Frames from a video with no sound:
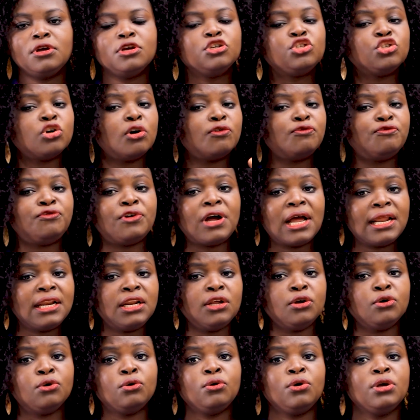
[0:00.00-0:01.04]
Your
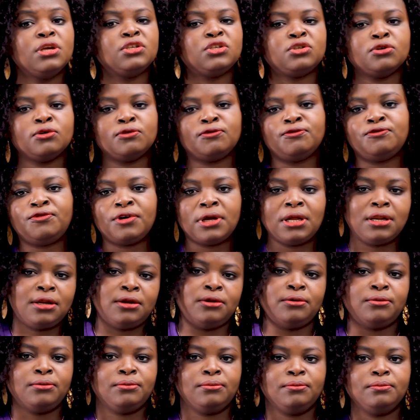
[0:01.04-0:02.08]
value is your
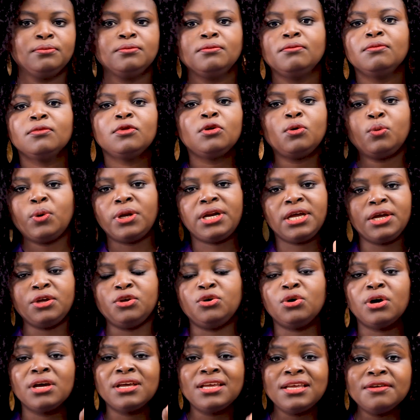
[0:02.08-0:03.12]
value. Whether
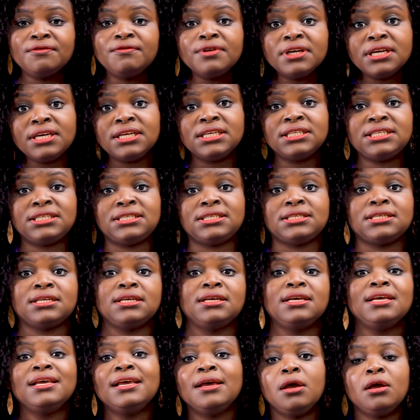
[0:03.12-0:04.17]
you are giving it
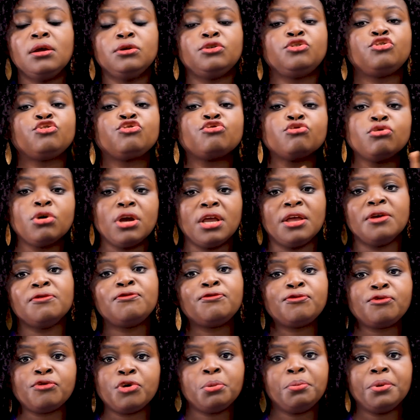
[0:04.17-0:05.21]
through a
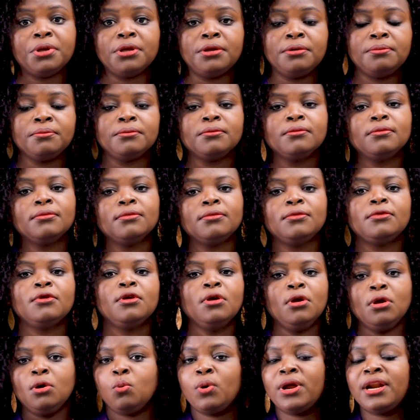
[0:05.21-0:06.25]
freebie,
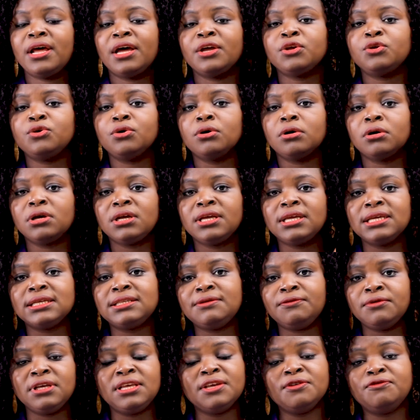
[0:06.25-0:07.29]
whether you're
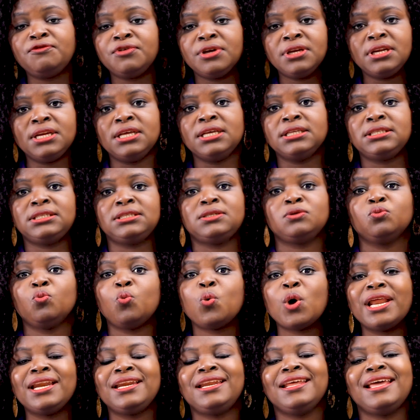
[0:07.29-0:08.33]
giving it
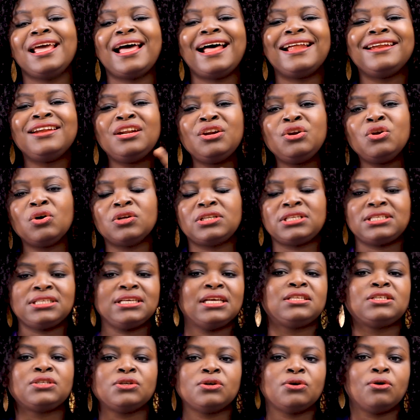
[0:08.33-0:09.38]
when they are not
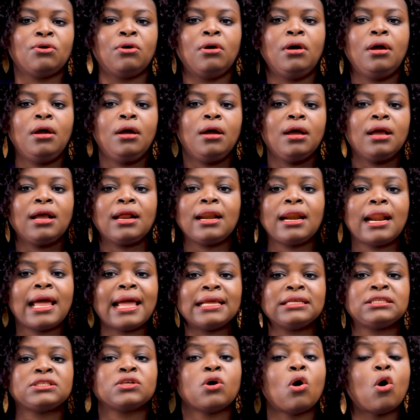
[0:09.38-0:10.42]
yet your
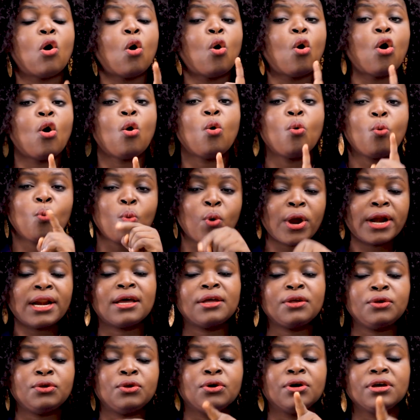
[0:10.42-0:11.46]
client, or whether
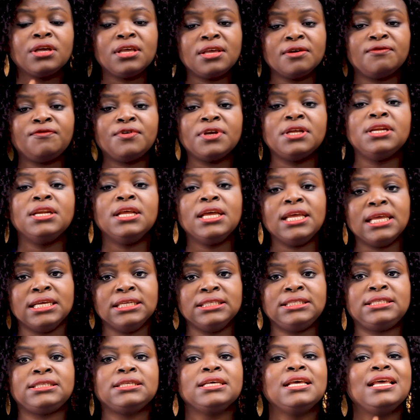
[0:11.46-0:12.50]
you're giving
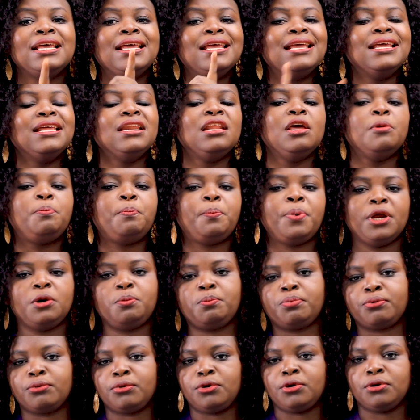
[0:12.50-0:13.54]
it in a
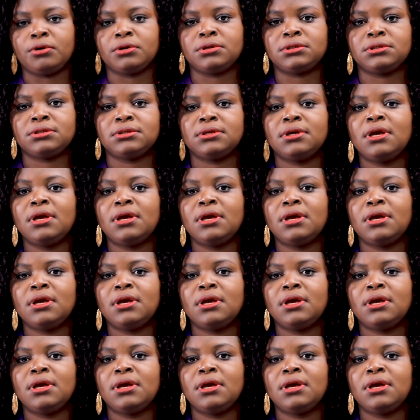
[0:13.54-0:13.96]
paid product.